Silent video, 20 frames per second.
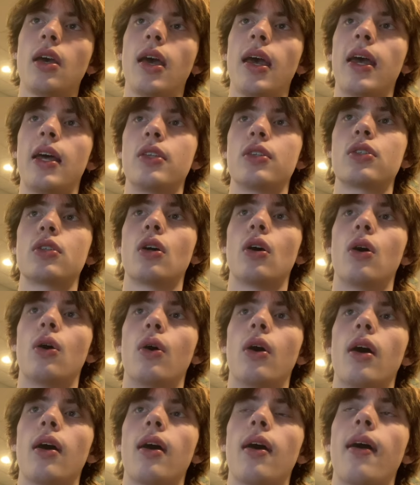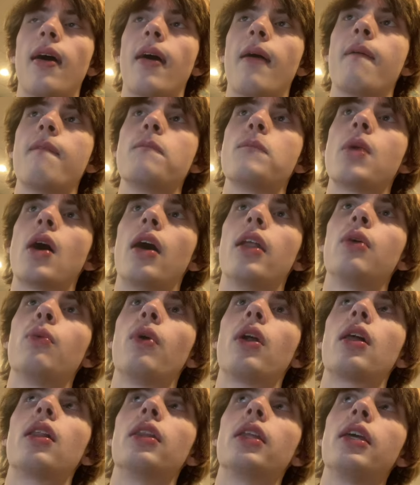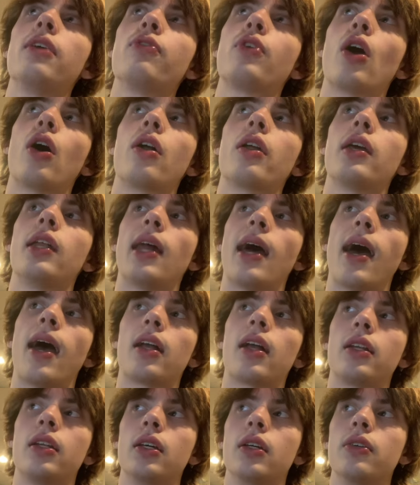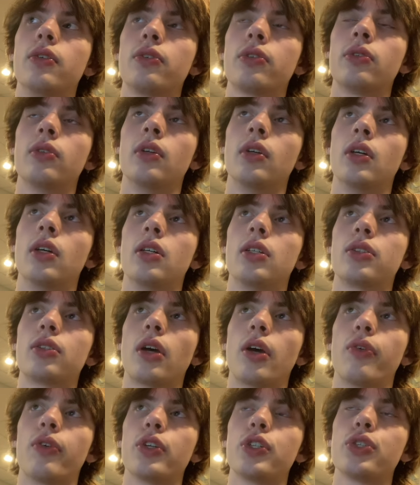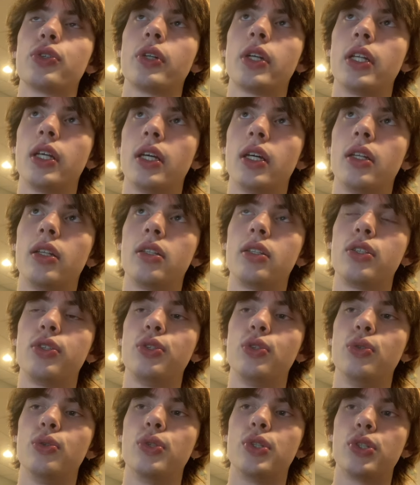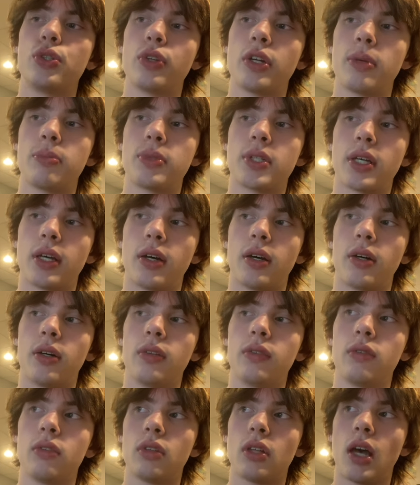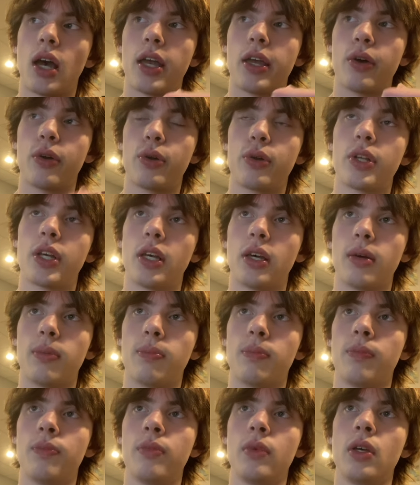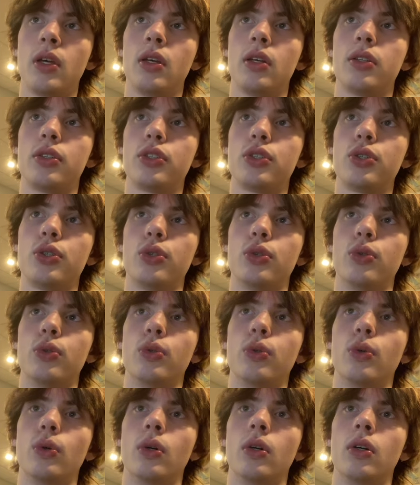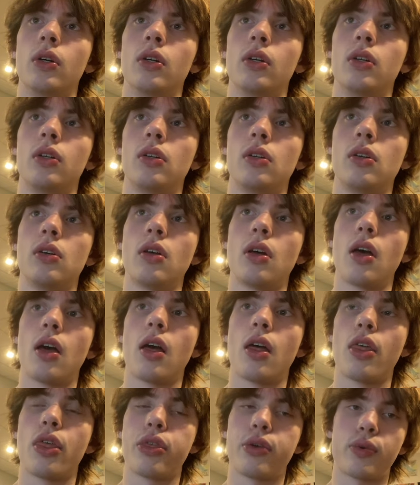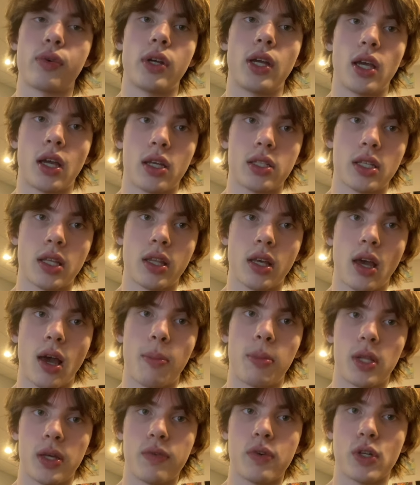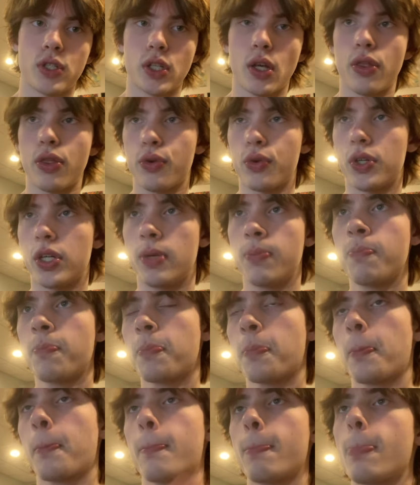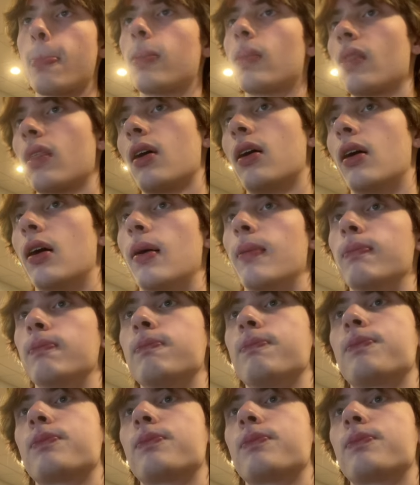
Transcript: and so I didn't want to leave Guardian active, so I retreated to Screamtail. I Ionoed him to 3, because I believe he has that 3. And